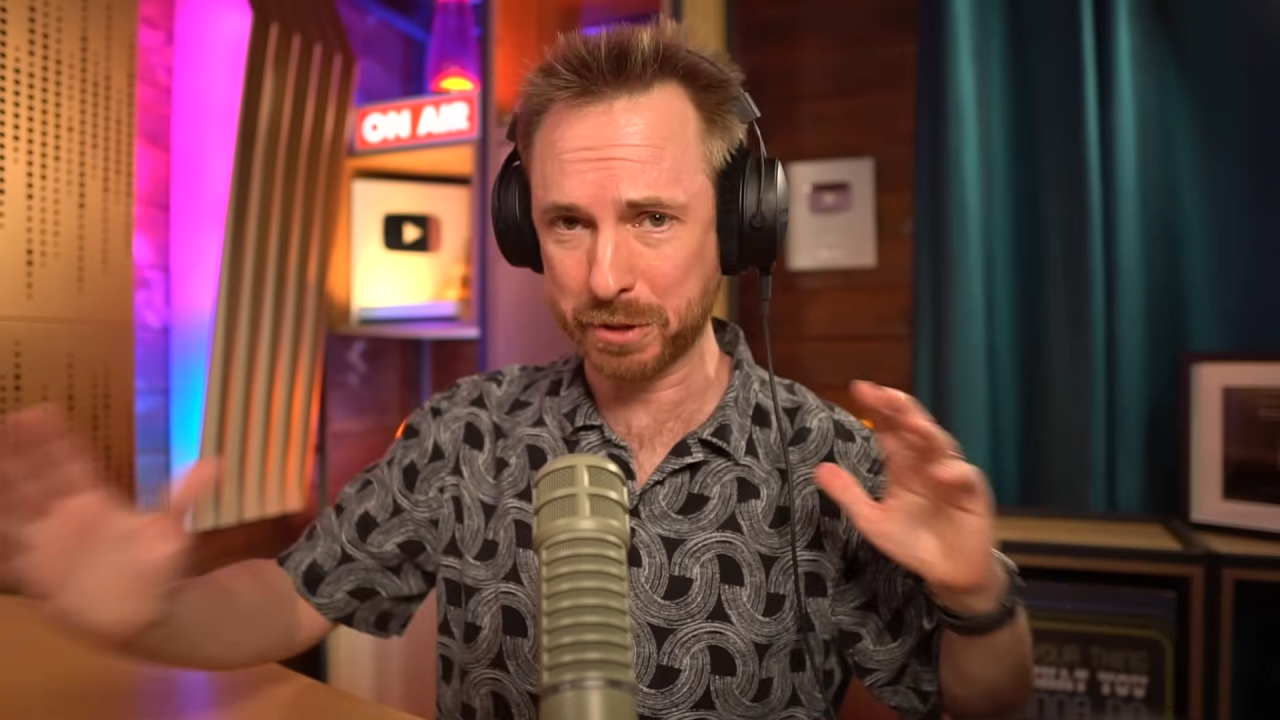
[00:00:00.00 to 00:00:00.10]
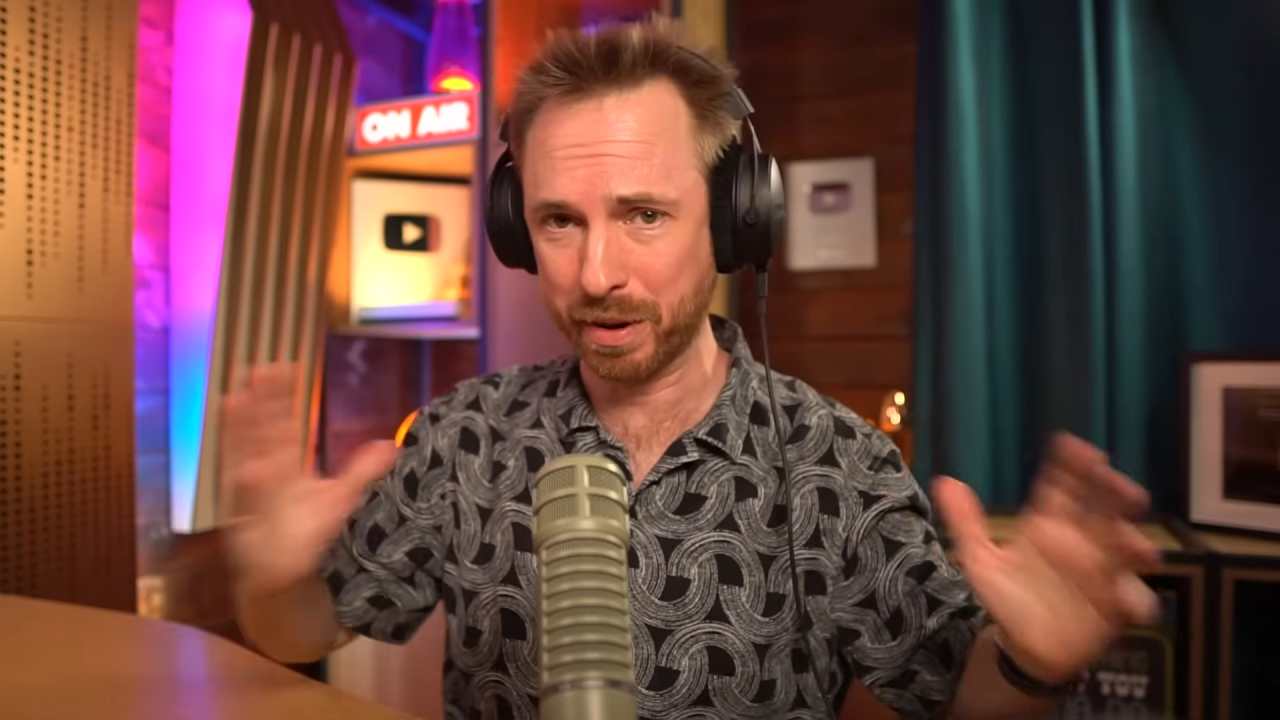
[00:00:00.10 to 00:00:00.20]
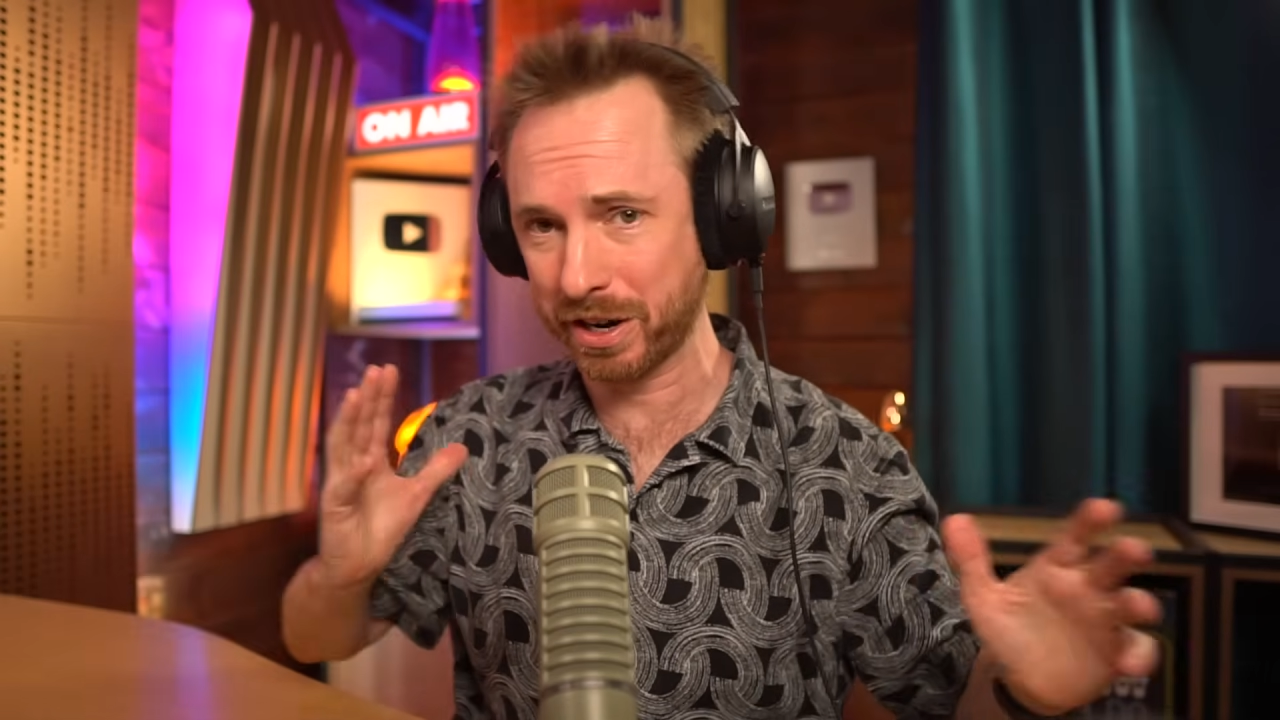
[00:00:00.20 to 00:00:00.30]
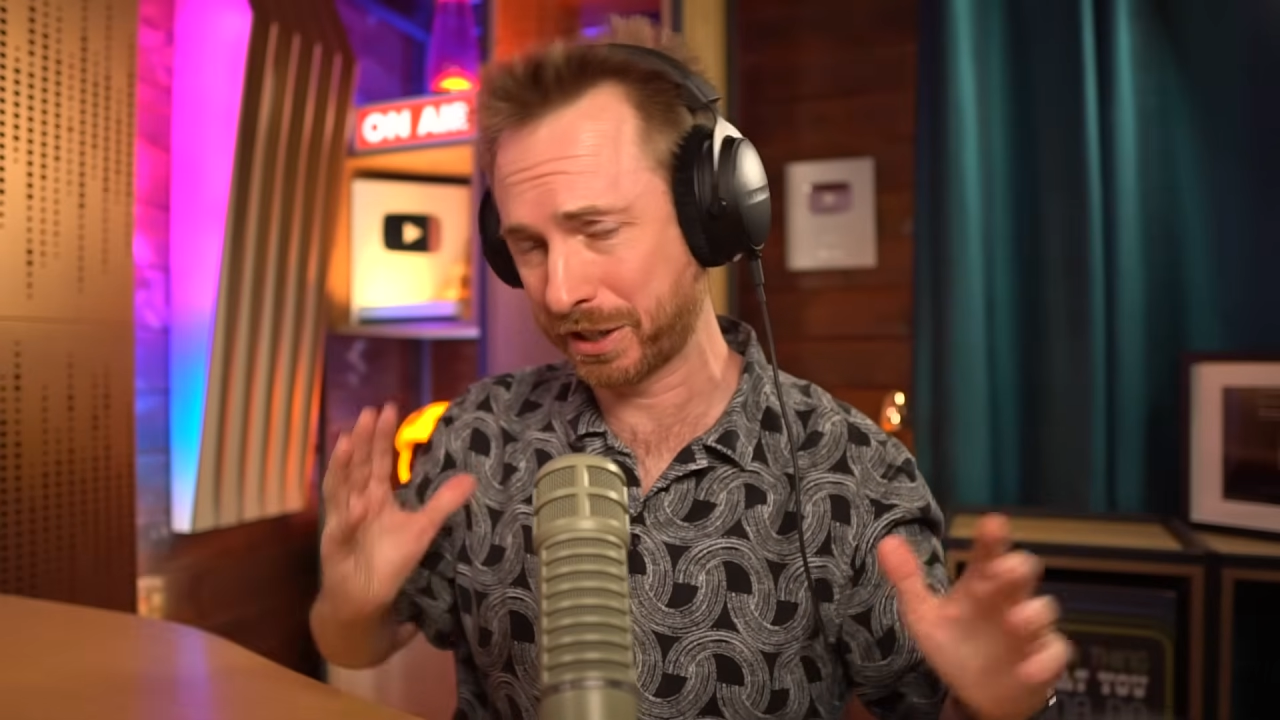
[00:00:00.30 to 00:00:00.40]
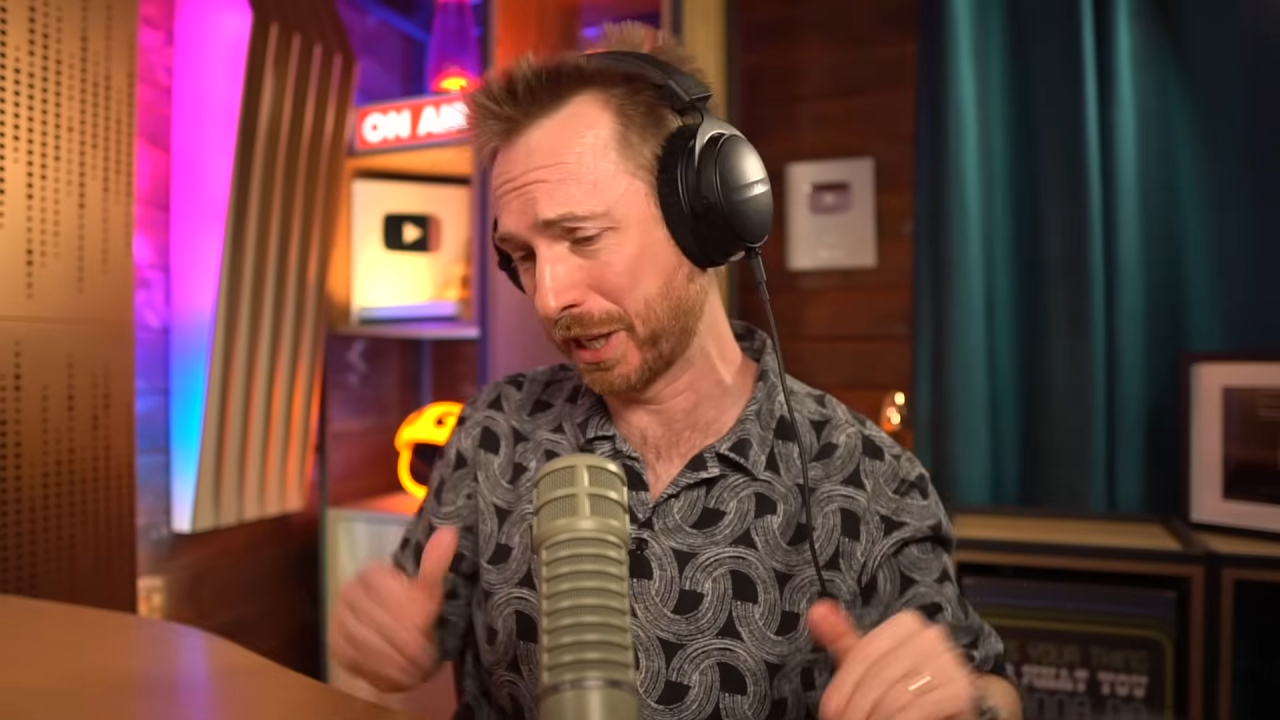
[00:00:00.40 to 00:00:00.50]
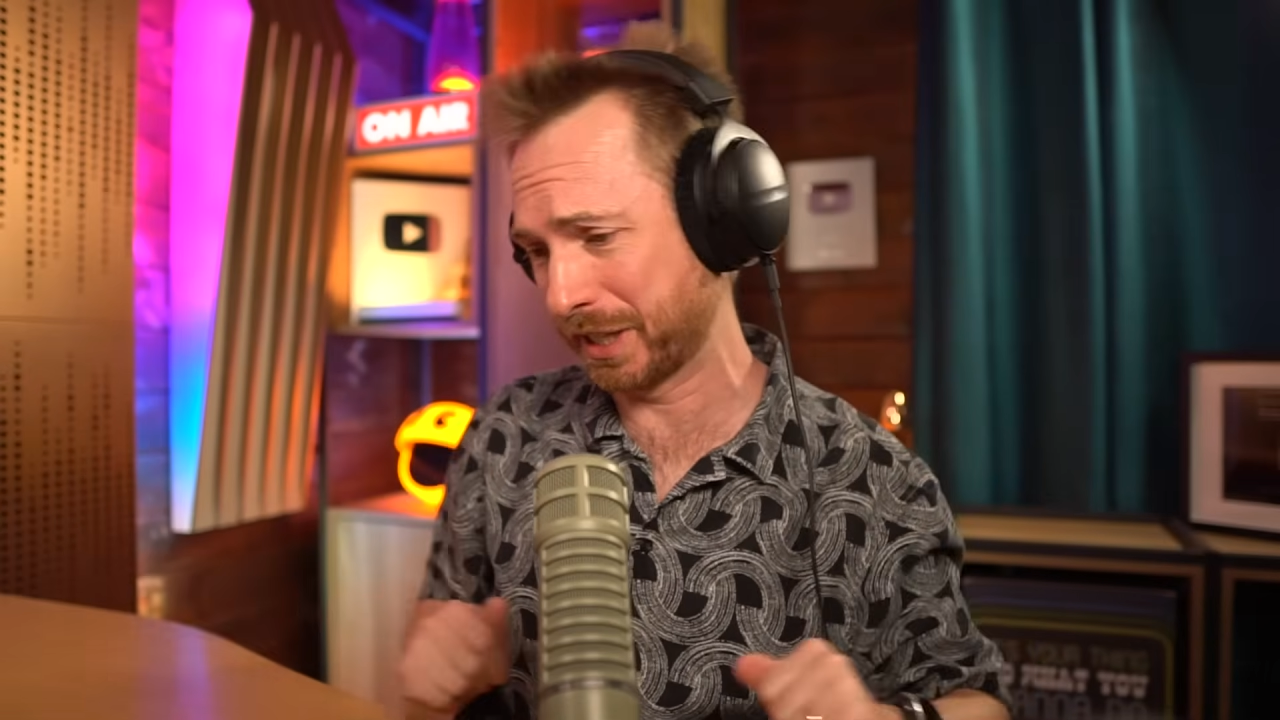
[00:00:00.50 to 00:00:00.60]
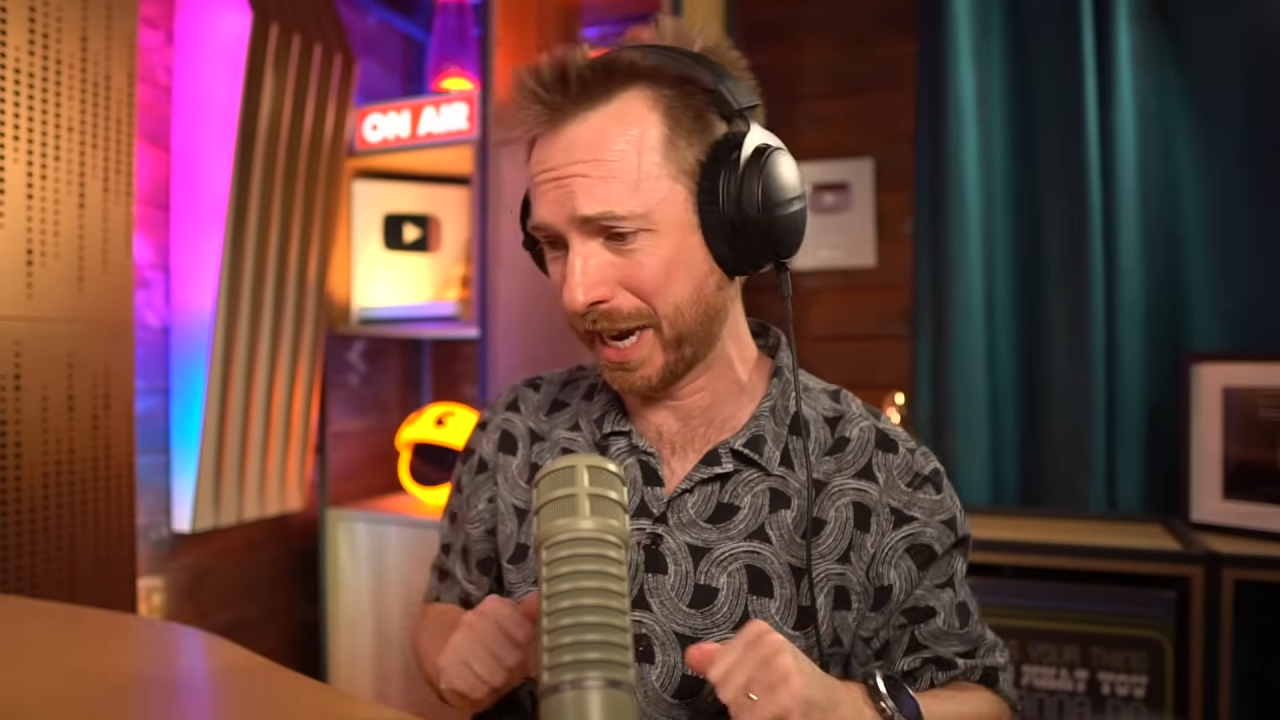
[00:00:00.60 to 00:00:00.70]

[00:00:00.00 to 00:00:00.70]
benchmarks